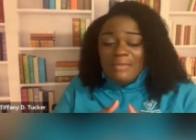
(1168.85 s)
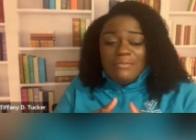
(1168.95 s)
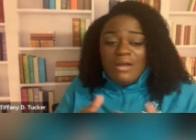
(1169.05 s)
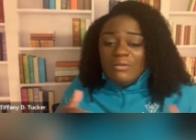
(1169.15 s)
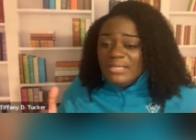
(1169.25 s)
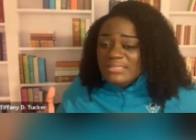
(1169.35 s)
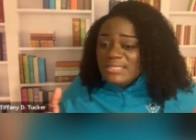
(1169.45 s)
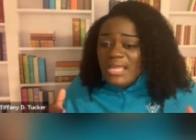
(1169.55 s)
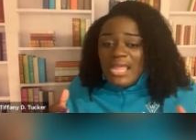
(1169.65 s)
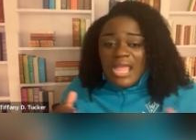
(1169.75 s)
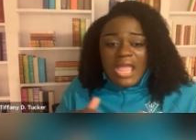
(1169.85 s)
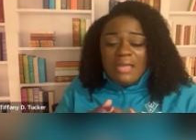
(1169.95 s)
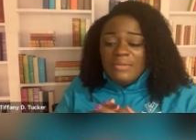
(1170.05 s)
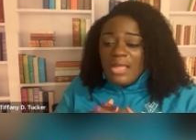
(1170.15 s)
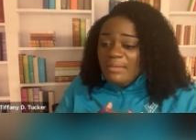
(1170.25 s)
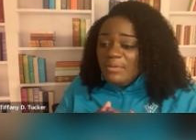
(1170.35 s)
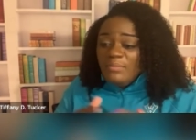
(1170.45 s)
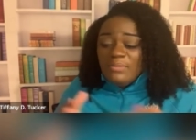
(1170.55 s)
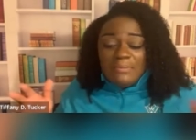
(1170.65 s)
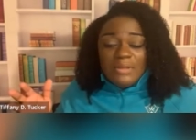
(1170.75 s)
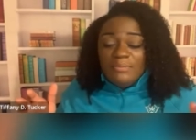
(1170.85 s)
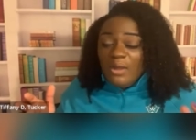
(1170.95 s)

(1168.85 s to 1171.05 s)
I'm a